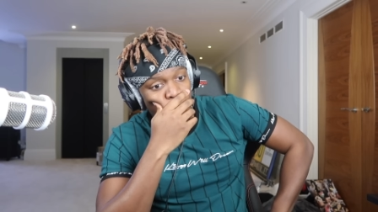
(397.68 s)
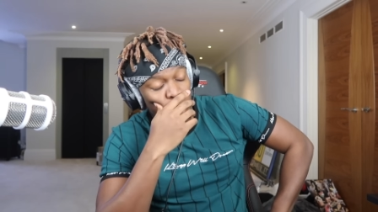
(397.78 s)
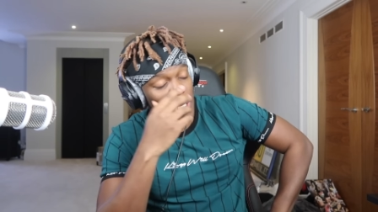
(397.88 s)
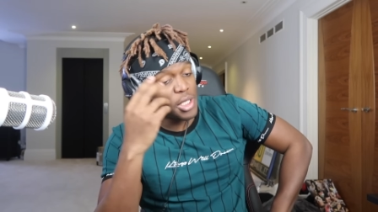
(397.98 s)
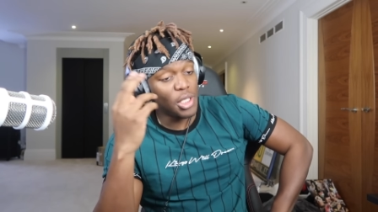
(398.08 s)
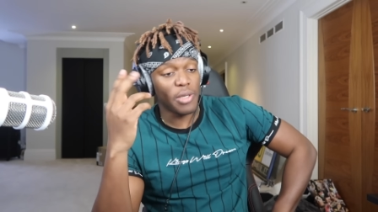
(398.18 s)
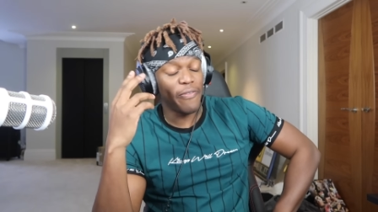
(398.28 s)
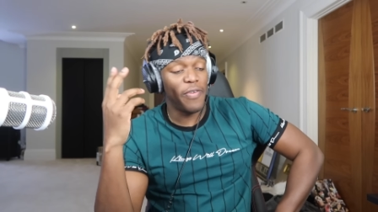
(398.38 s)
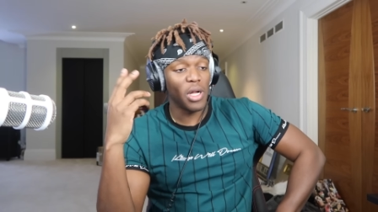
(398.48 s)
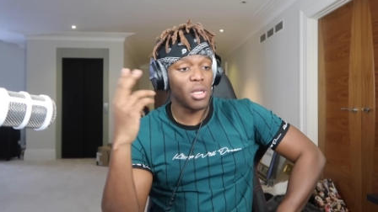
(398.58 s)
Bro, this is just
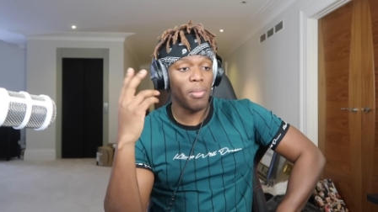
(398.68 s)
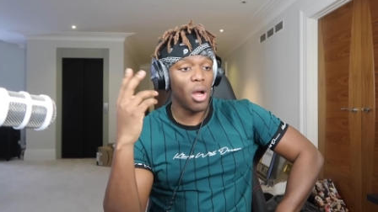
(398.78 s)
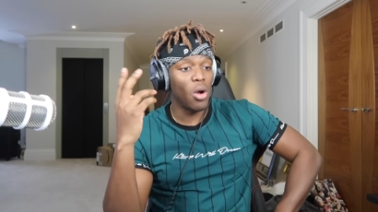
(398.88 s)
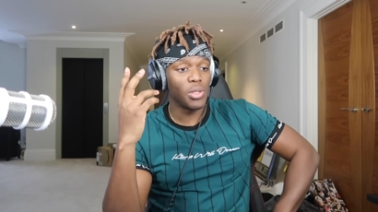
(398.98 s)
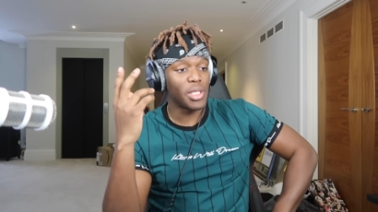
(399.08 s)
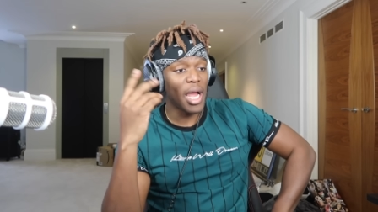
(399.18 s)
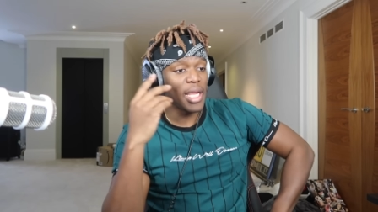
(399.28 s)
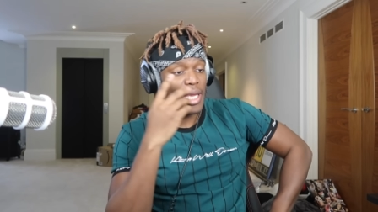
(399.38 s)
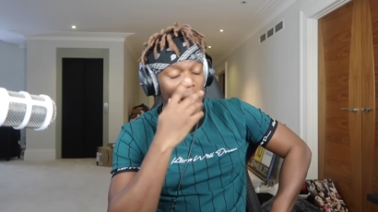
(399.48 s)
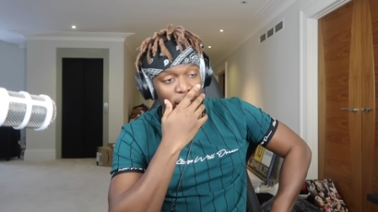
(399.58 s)
fucked up my whole
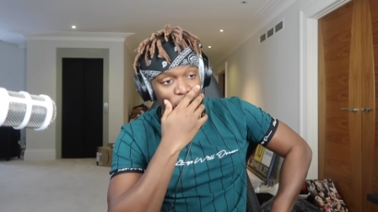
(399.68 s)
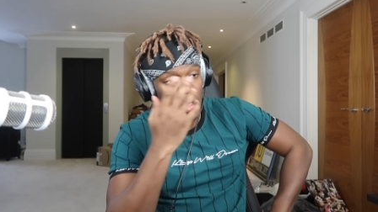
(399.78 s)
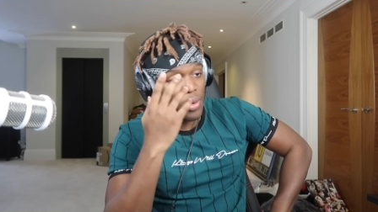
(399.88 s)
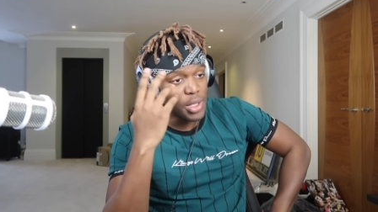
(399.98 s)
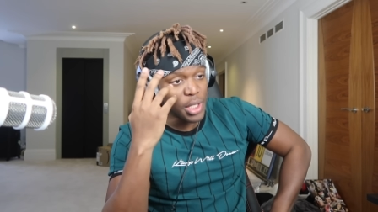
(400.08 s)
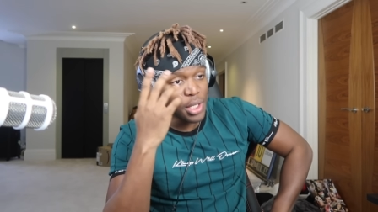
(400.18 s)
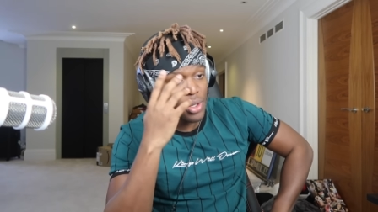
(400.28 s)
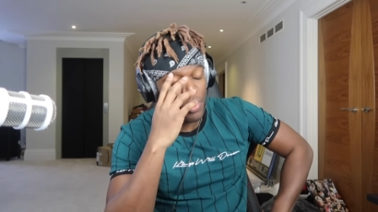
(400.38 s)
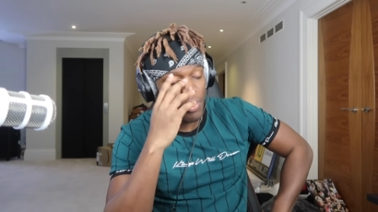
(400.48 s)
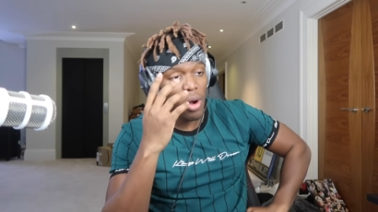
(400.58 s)
psyche. I don't know what to
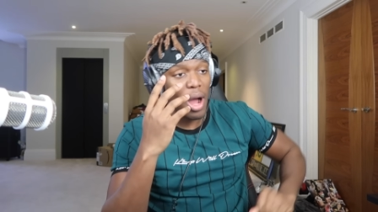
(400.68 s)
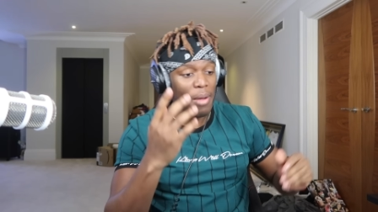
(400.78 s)
do, bro.